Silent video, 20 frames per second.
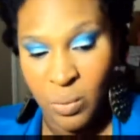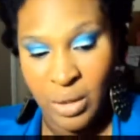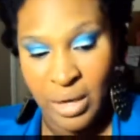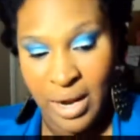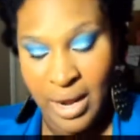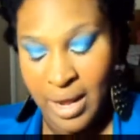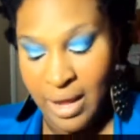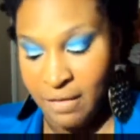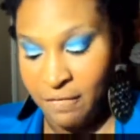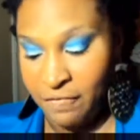
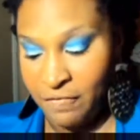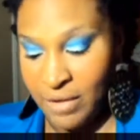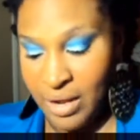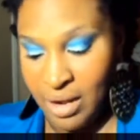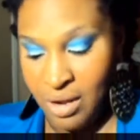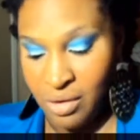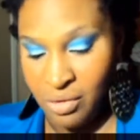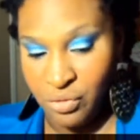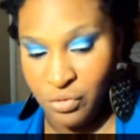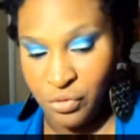What I have
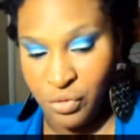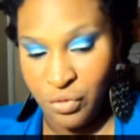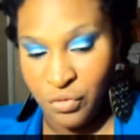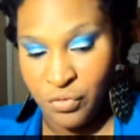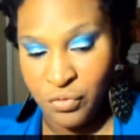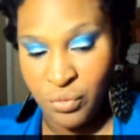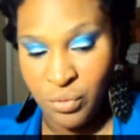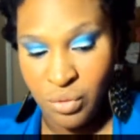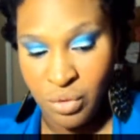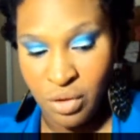found
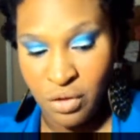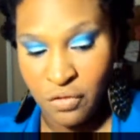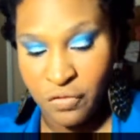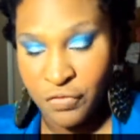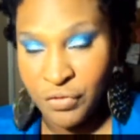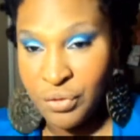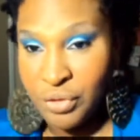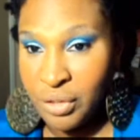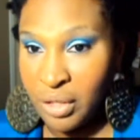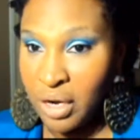for
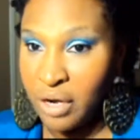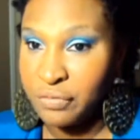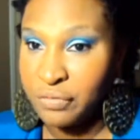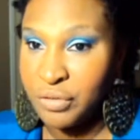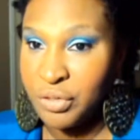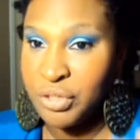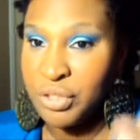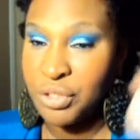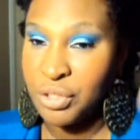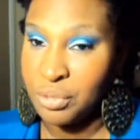fuller
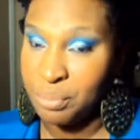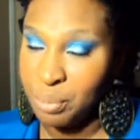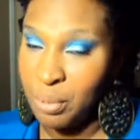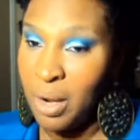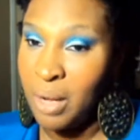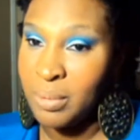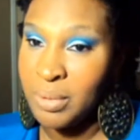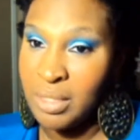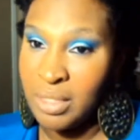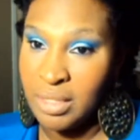coverage, you're
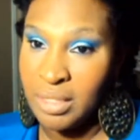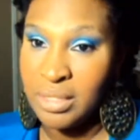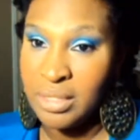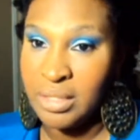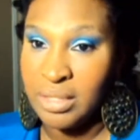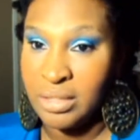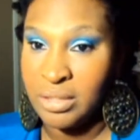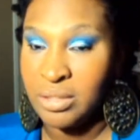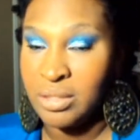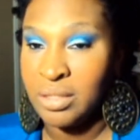probably going
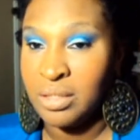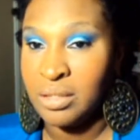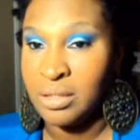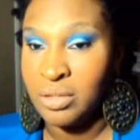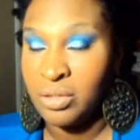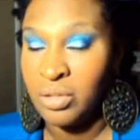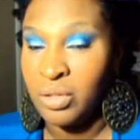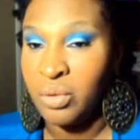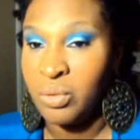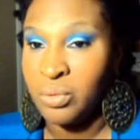to need
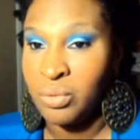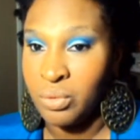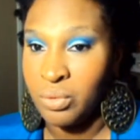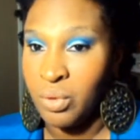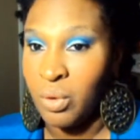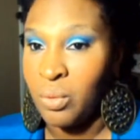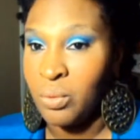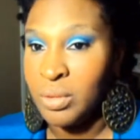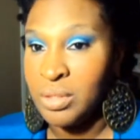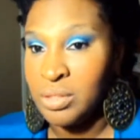to,
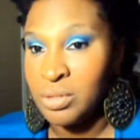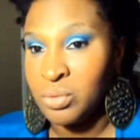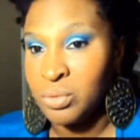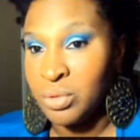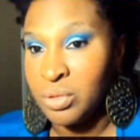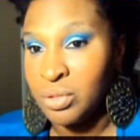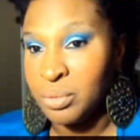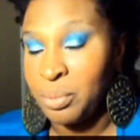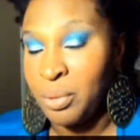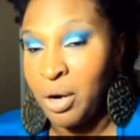go
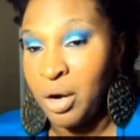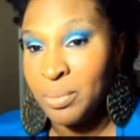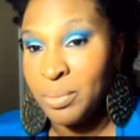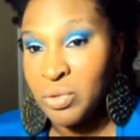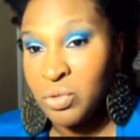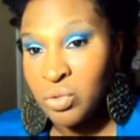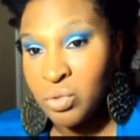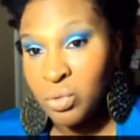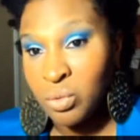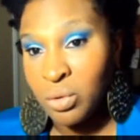into a
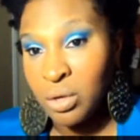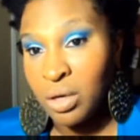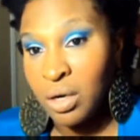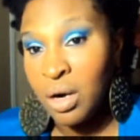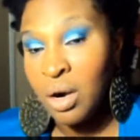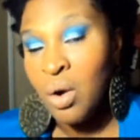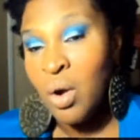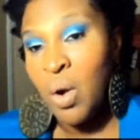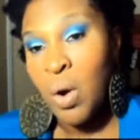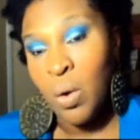department
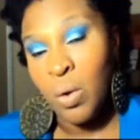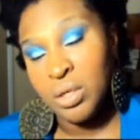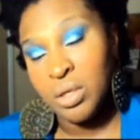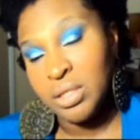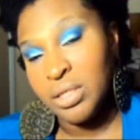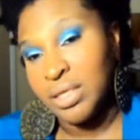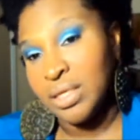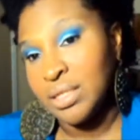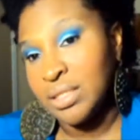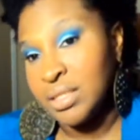store
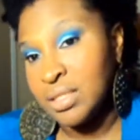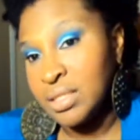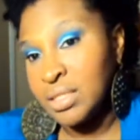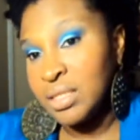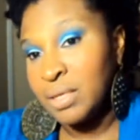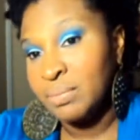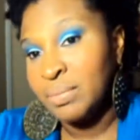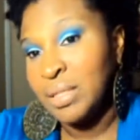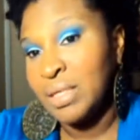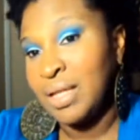or look
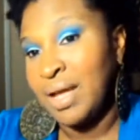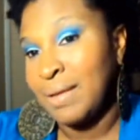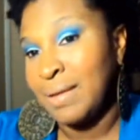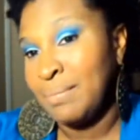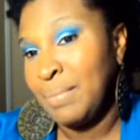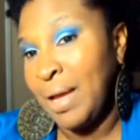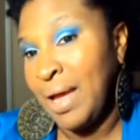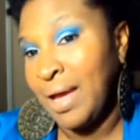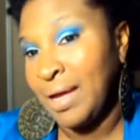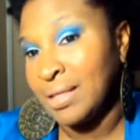into something
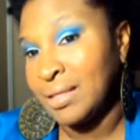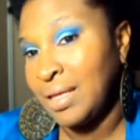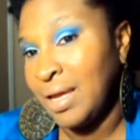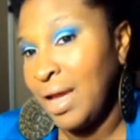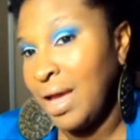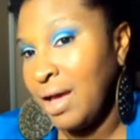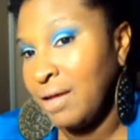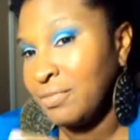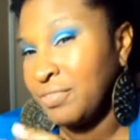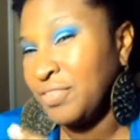like MAC.
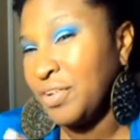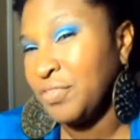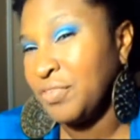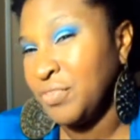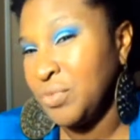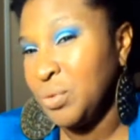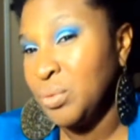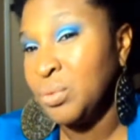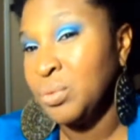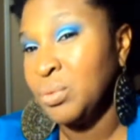They have
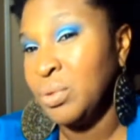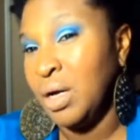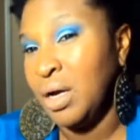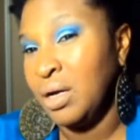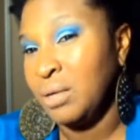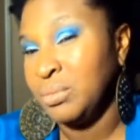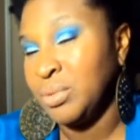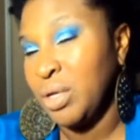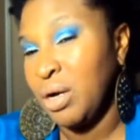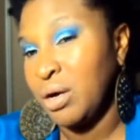a few
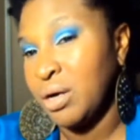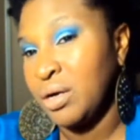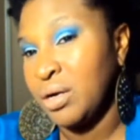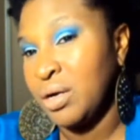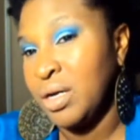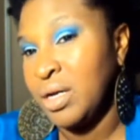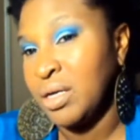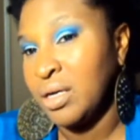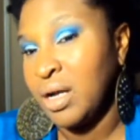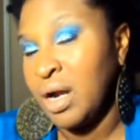
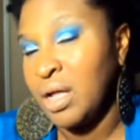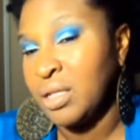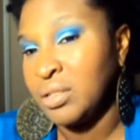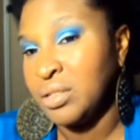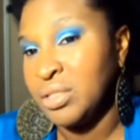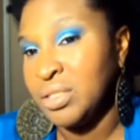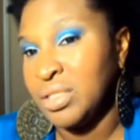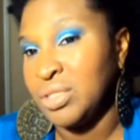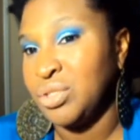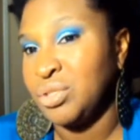darker end
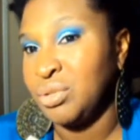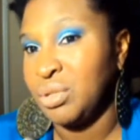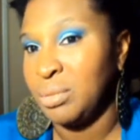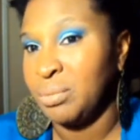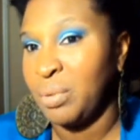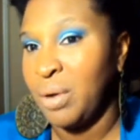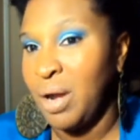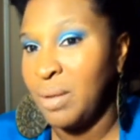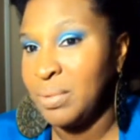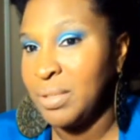colors that you
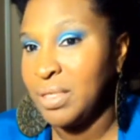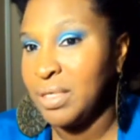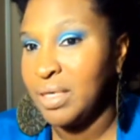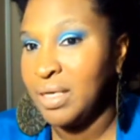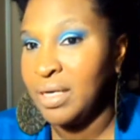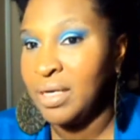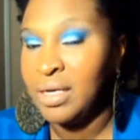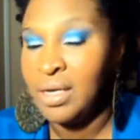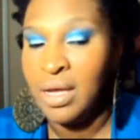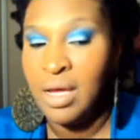can probably
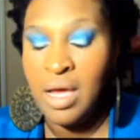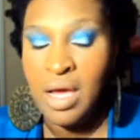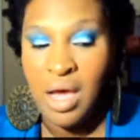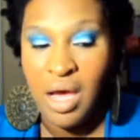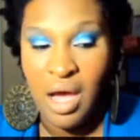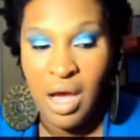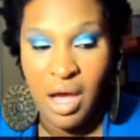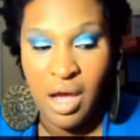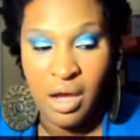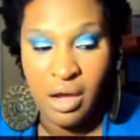get
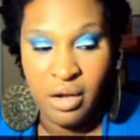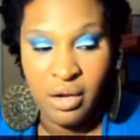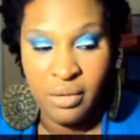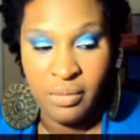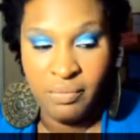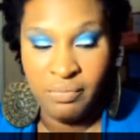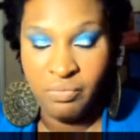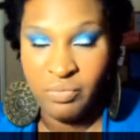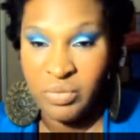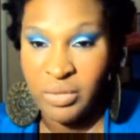
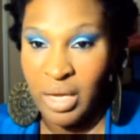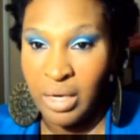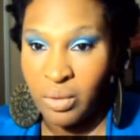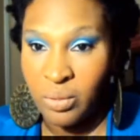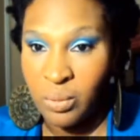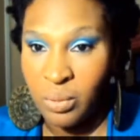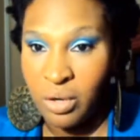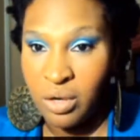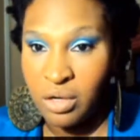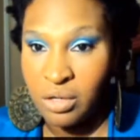
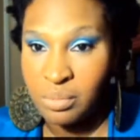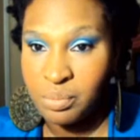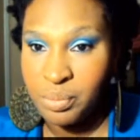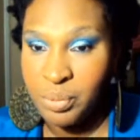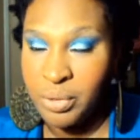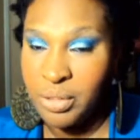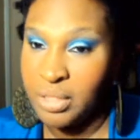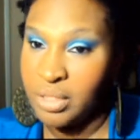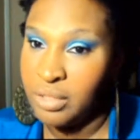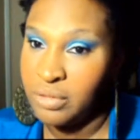that'll work
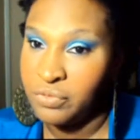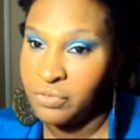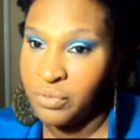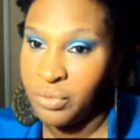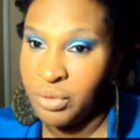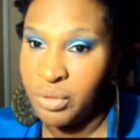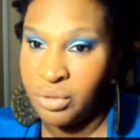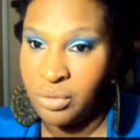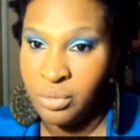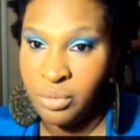pretty good
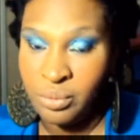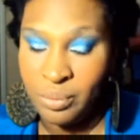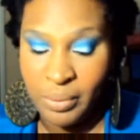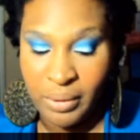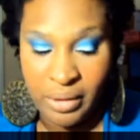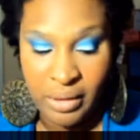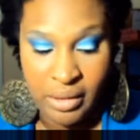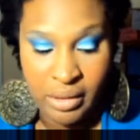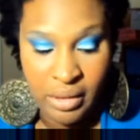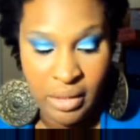for
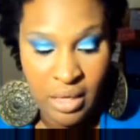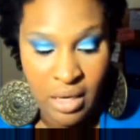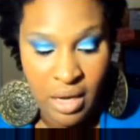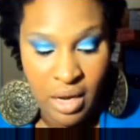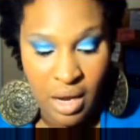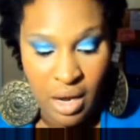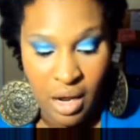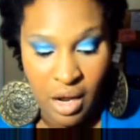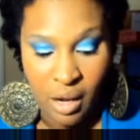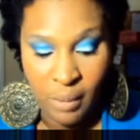you. But
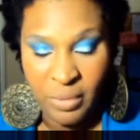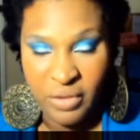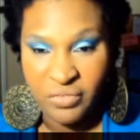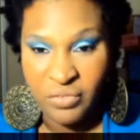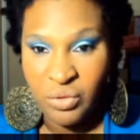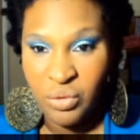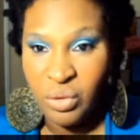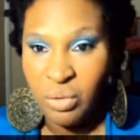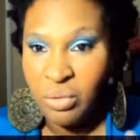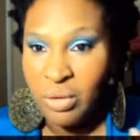
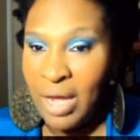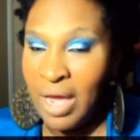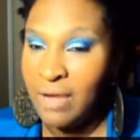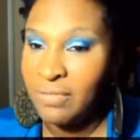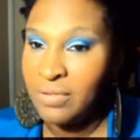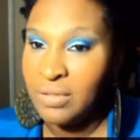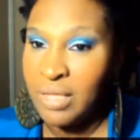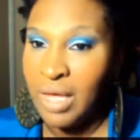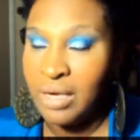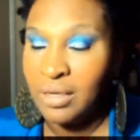if you don't
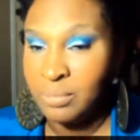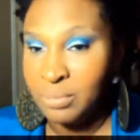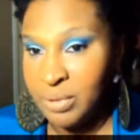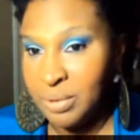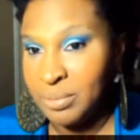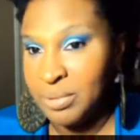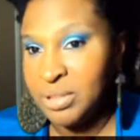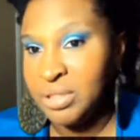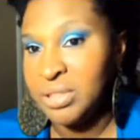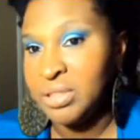have a lot
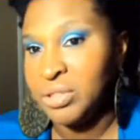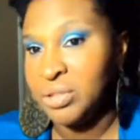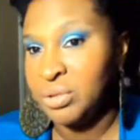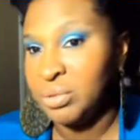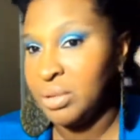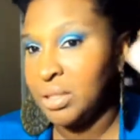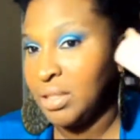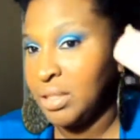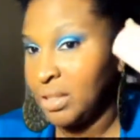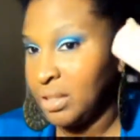of
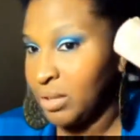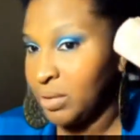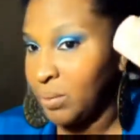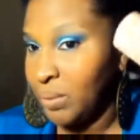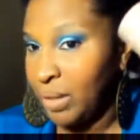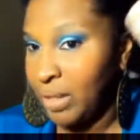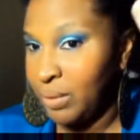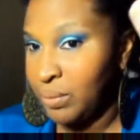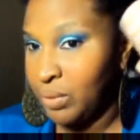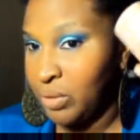blemishes, you can get
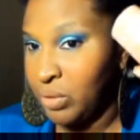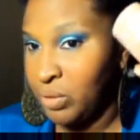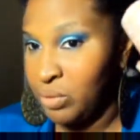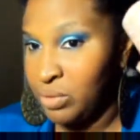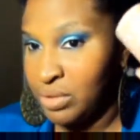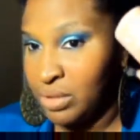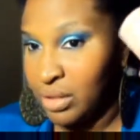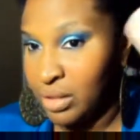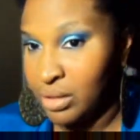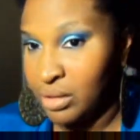away with
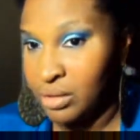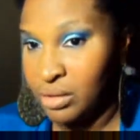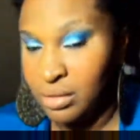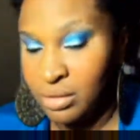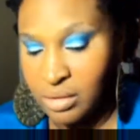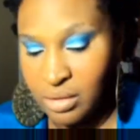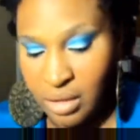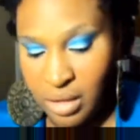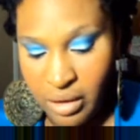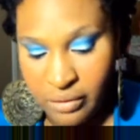using
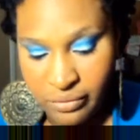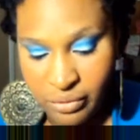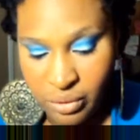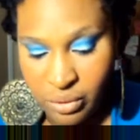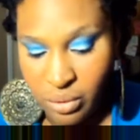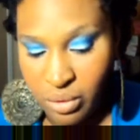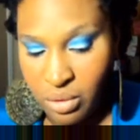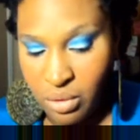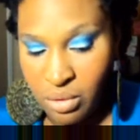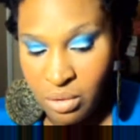the
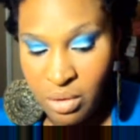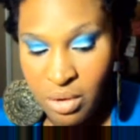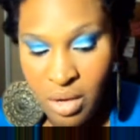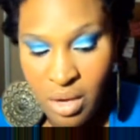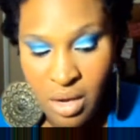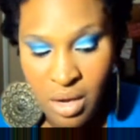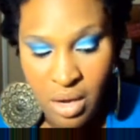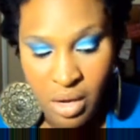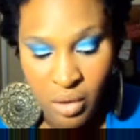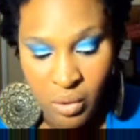CoverGirl
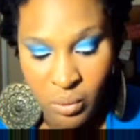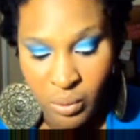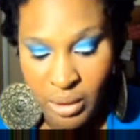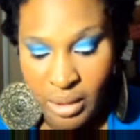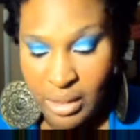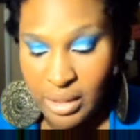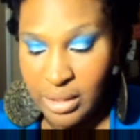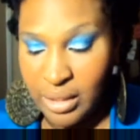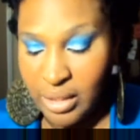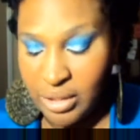
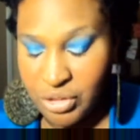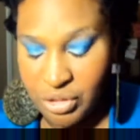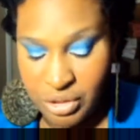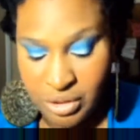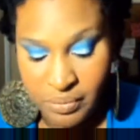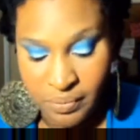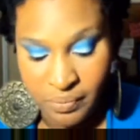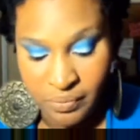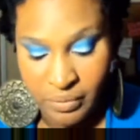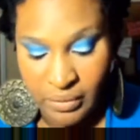Queen
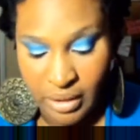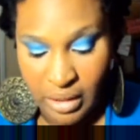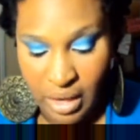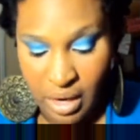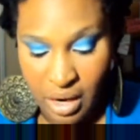Collection.